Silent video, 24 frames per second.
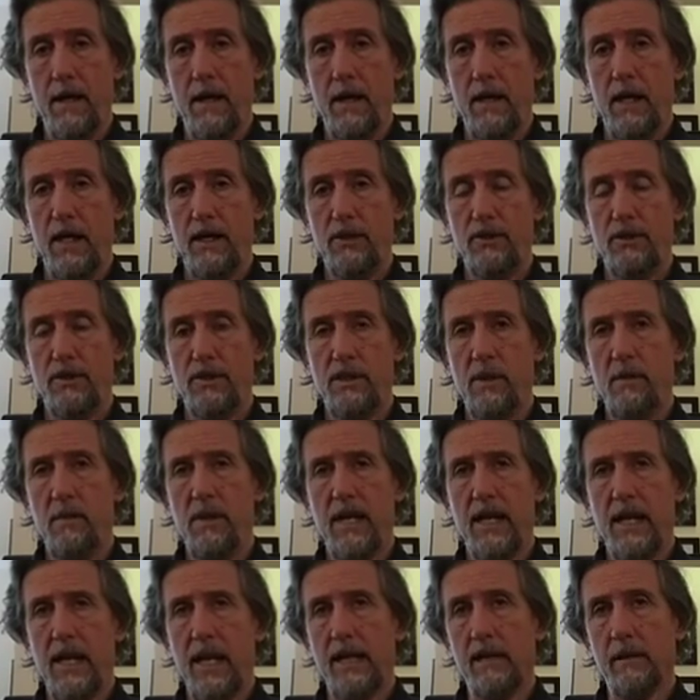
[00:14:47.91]
Unless you're
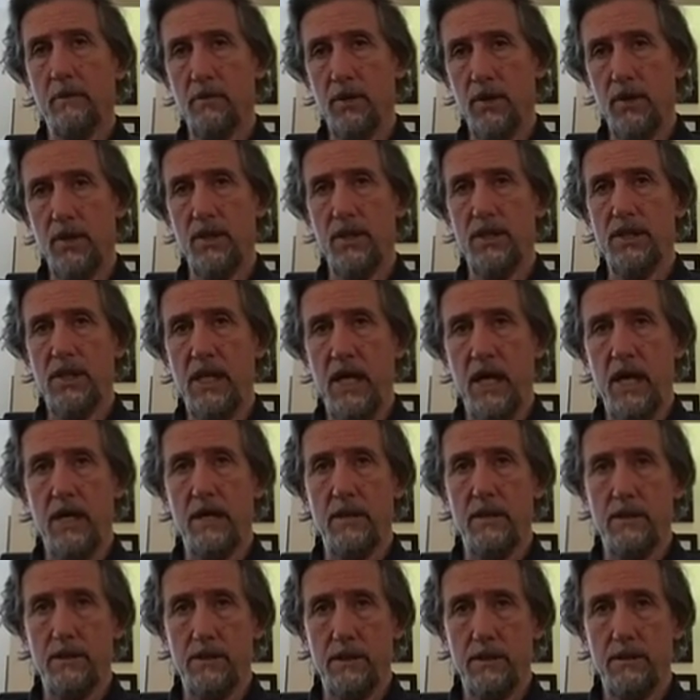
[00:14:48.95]
somebody like a Bernie
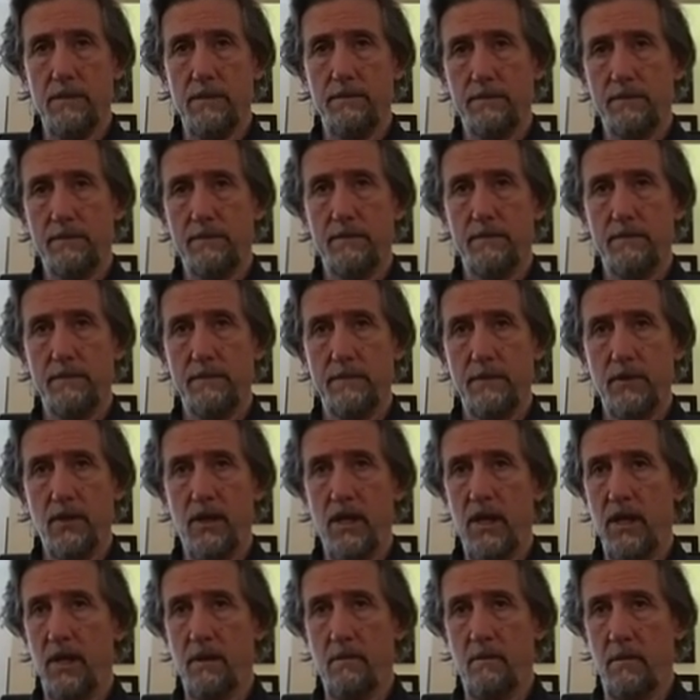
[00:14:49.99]
Sanders, who
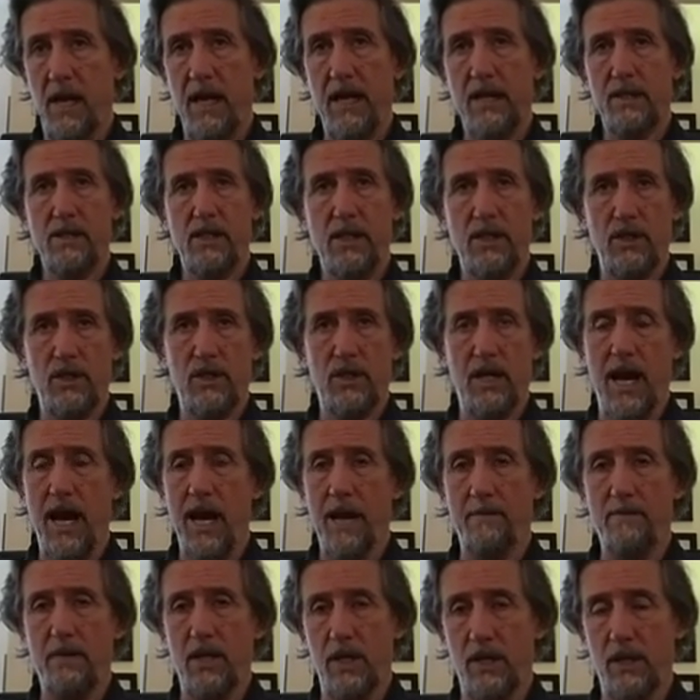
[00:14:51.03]
did an amazing
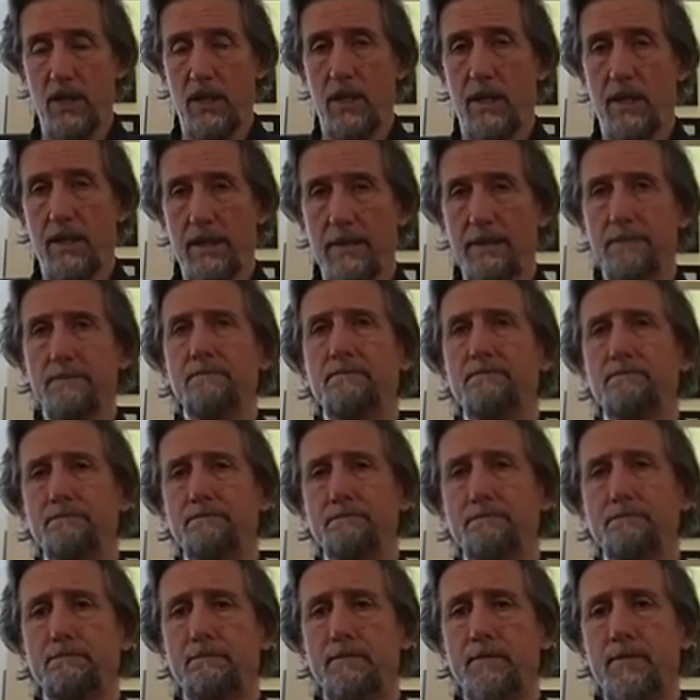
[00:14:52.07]
job this year.
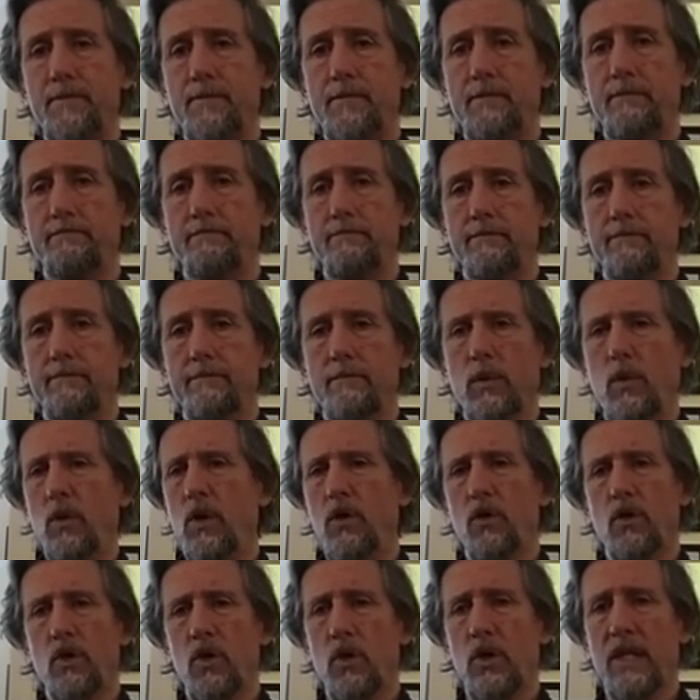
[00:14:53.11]
We
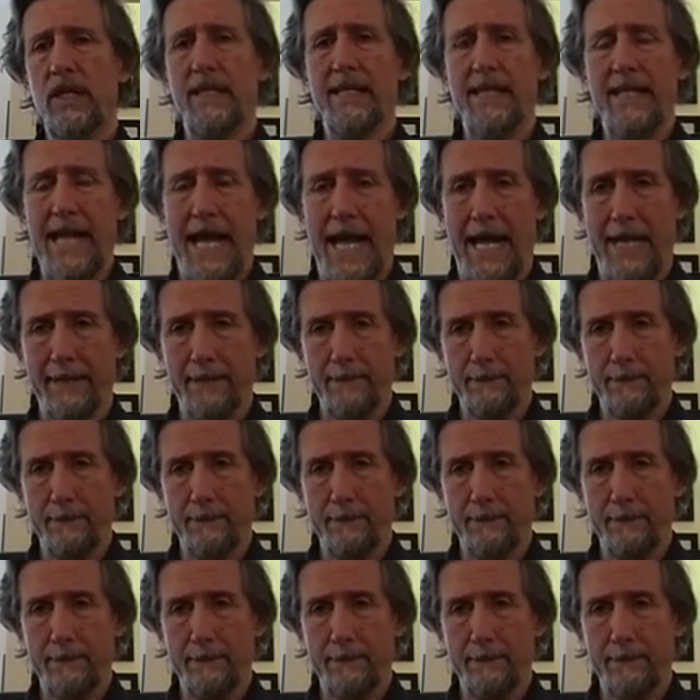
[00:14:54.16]
won't go into that.